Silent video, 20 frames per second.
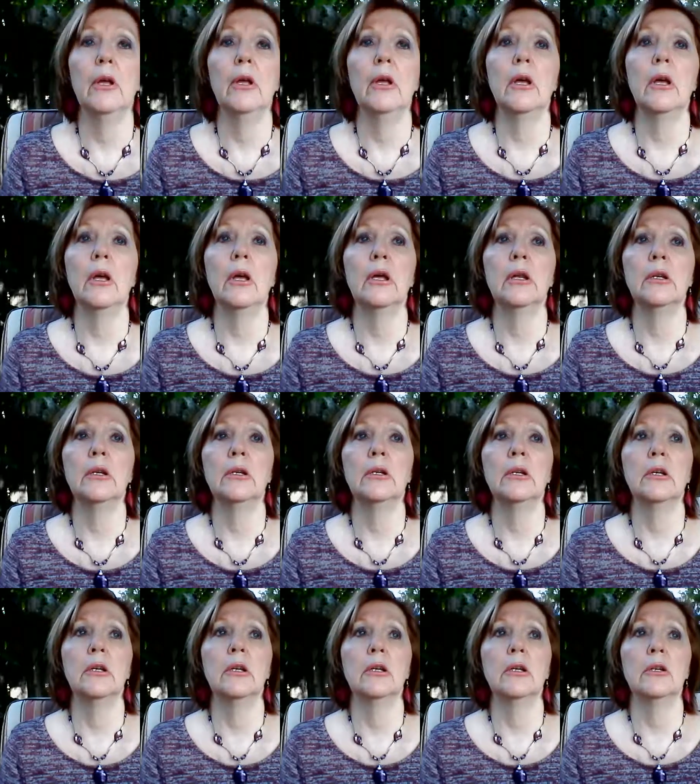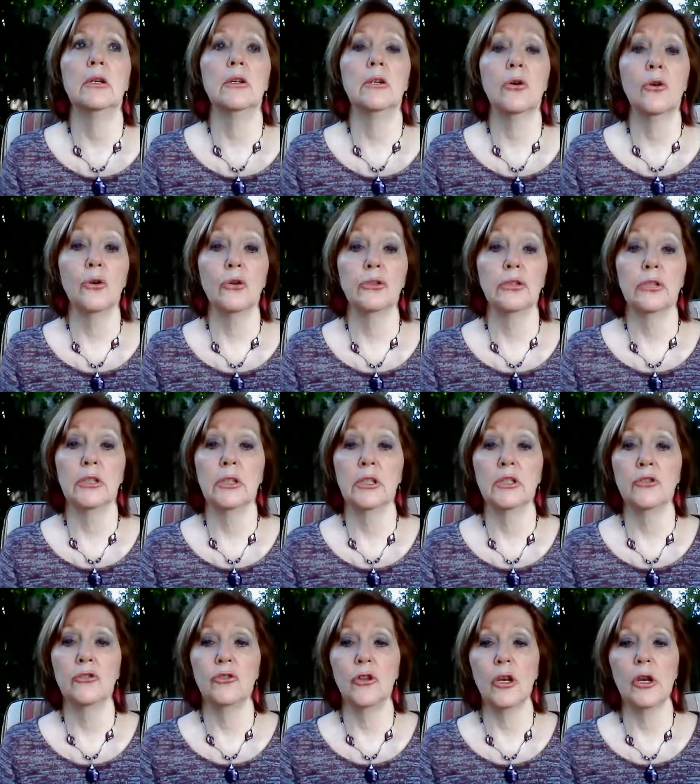And of course, it's
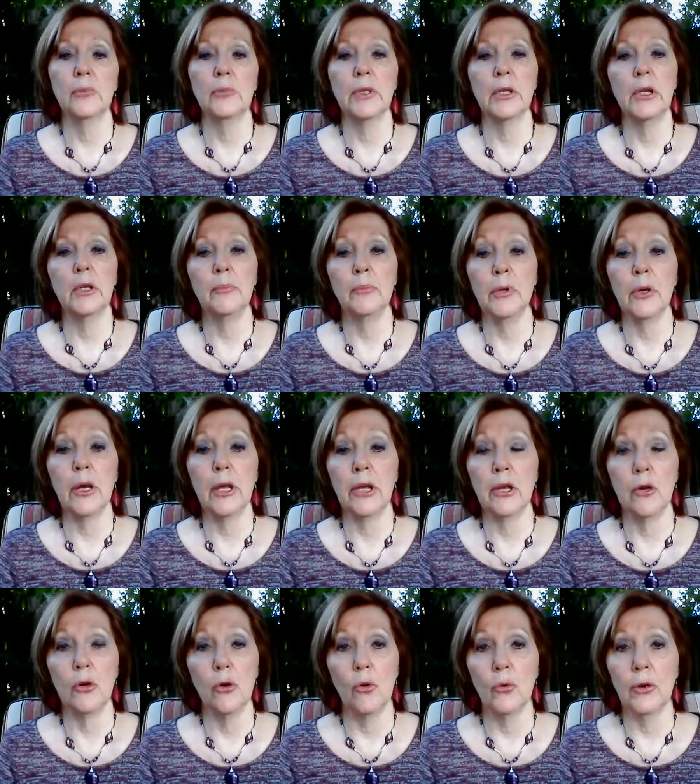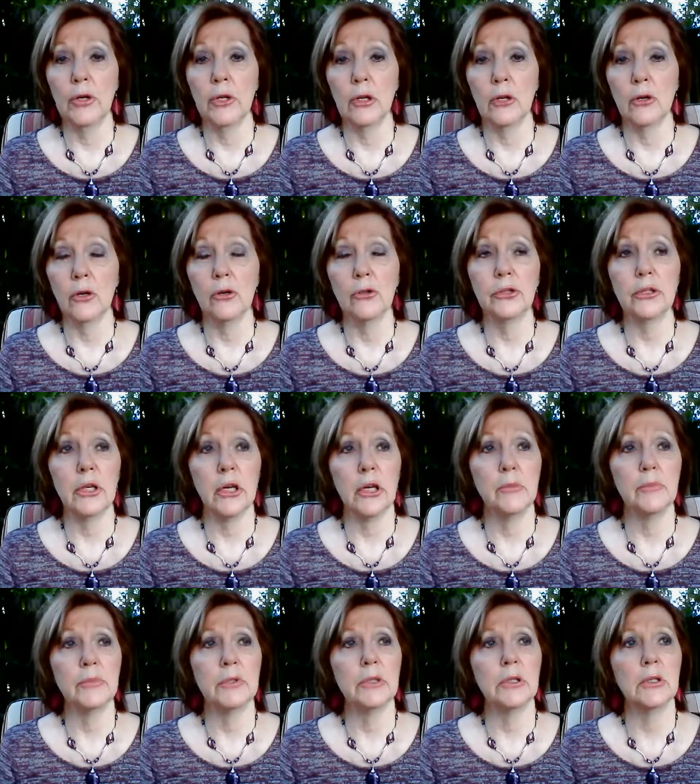his job to keep the light going at all
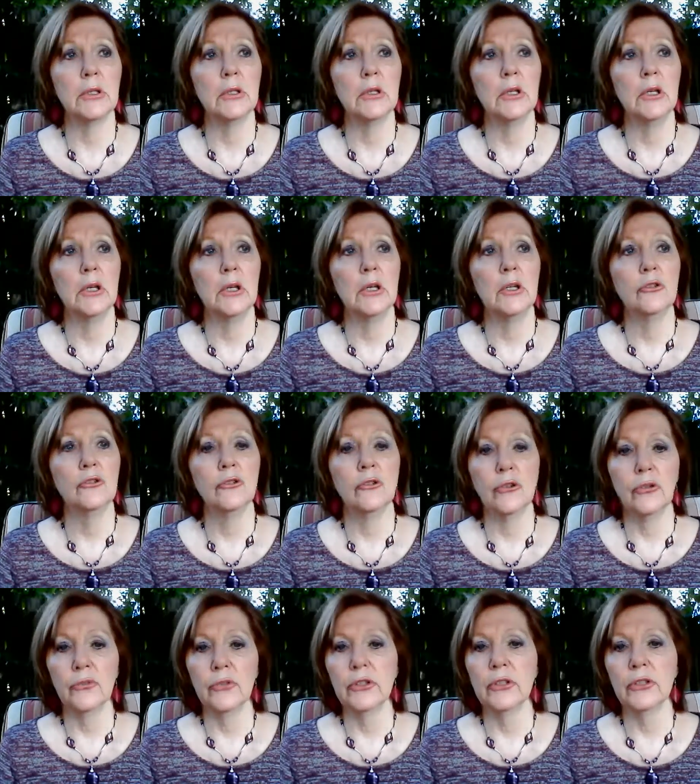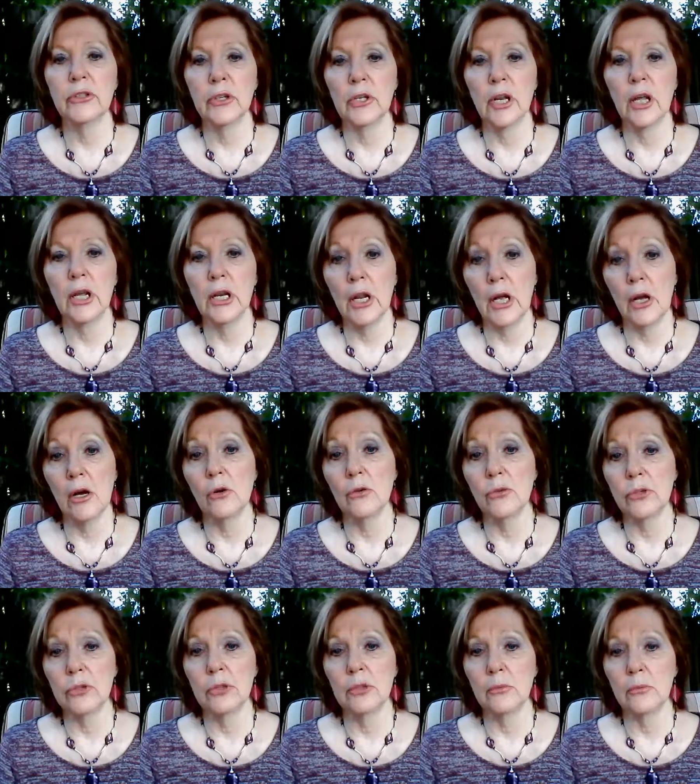times and service the
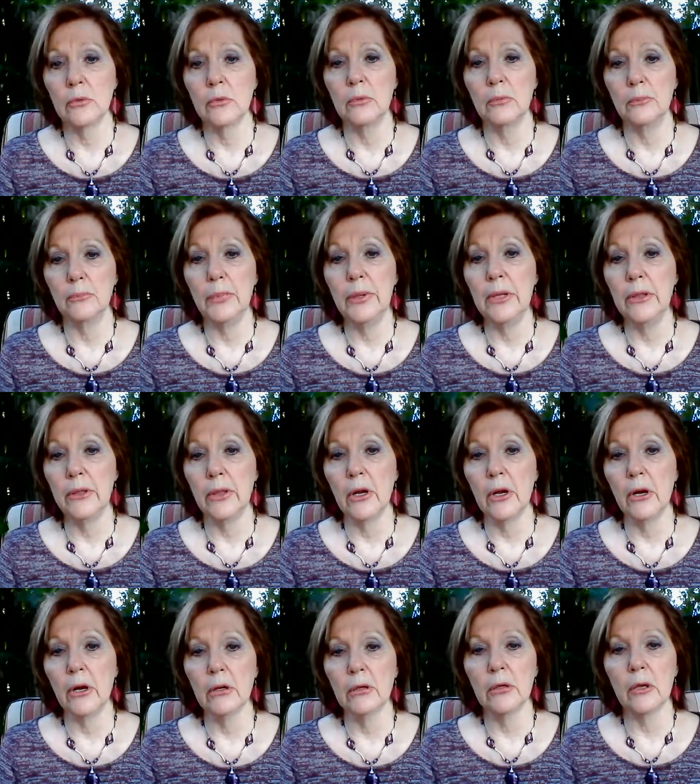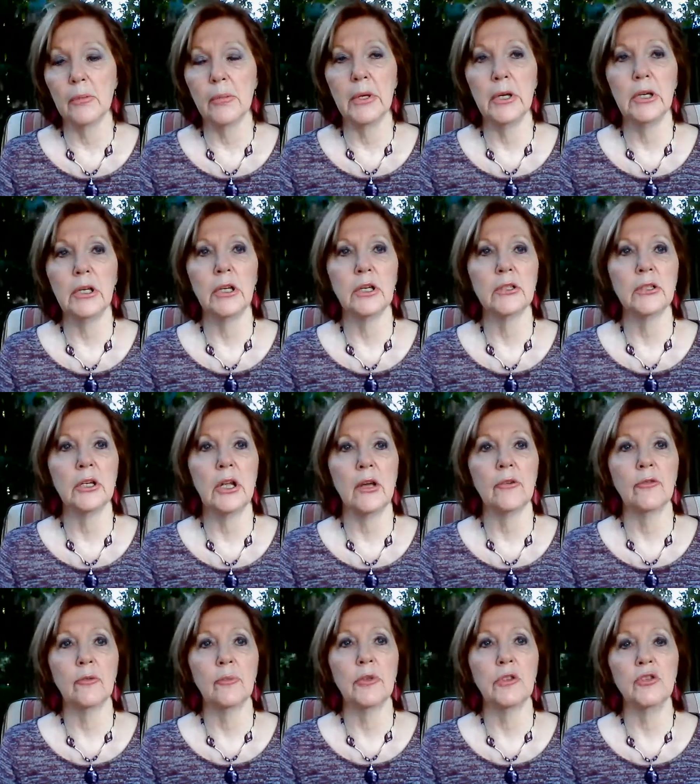lighthouse and be there. I mean, he doesn't have
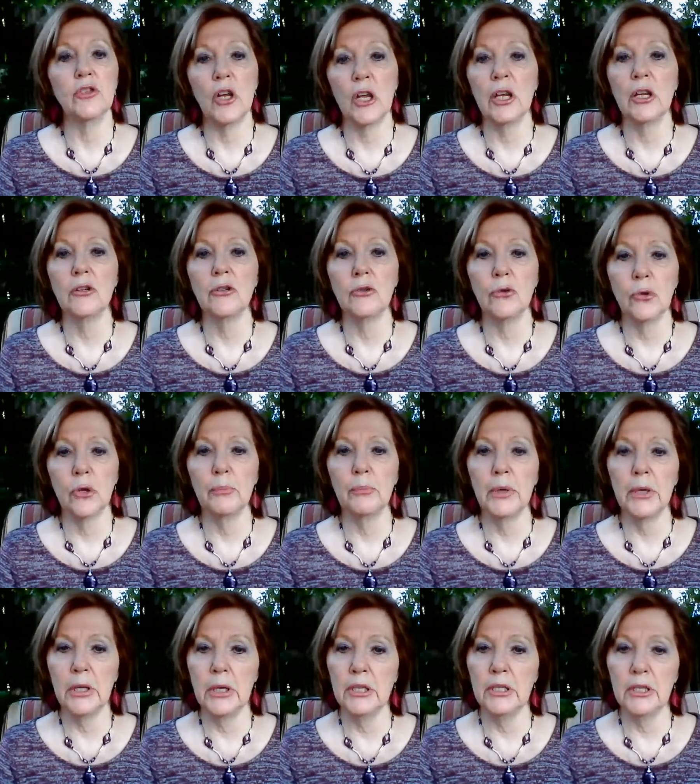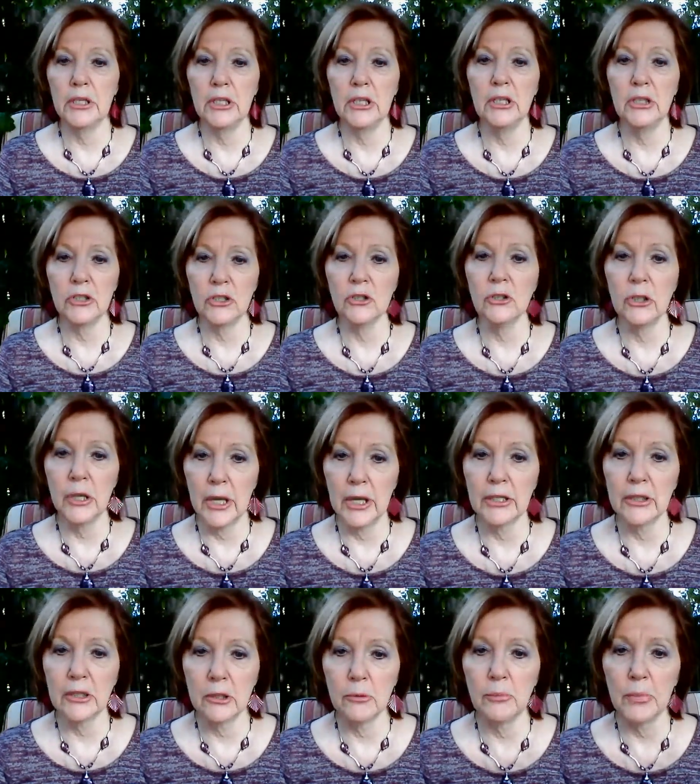to be chained to it, but he still
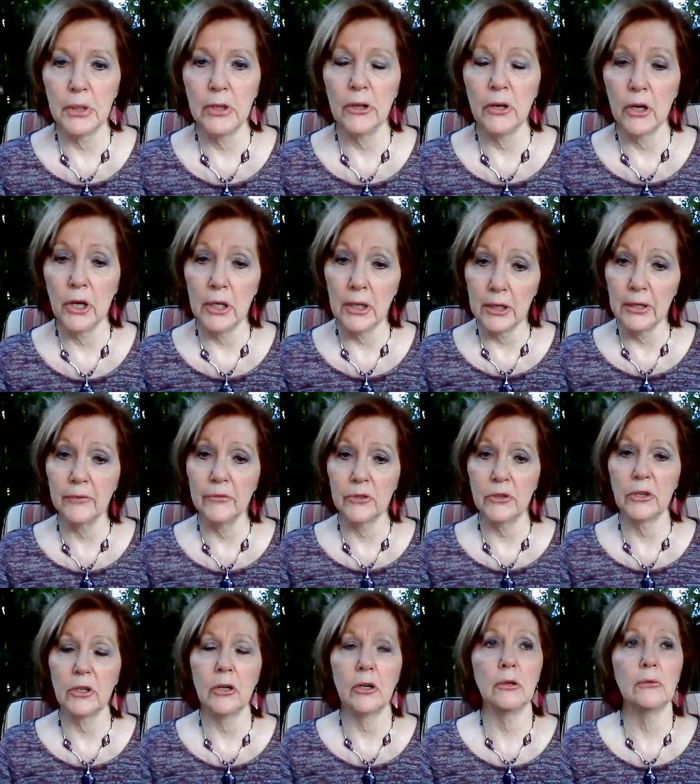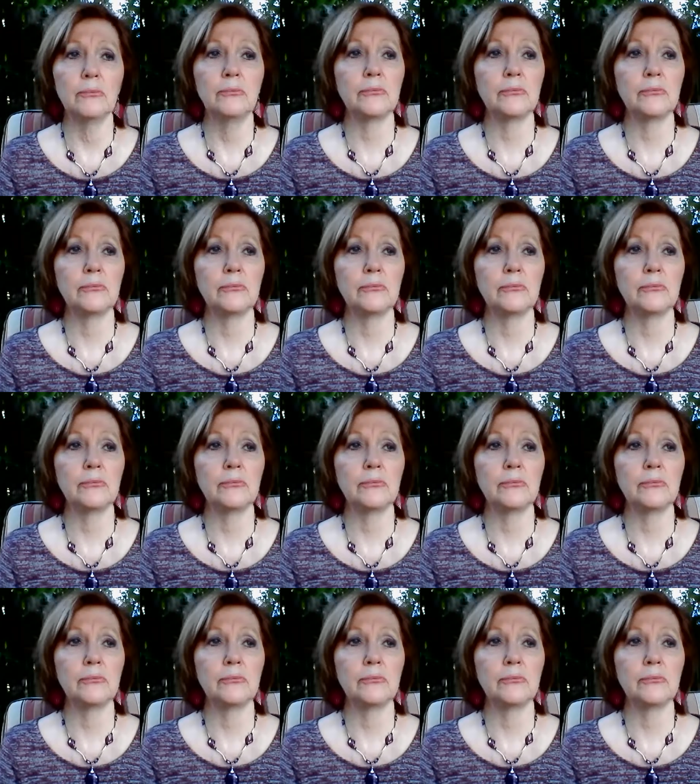has to be there. He lives there.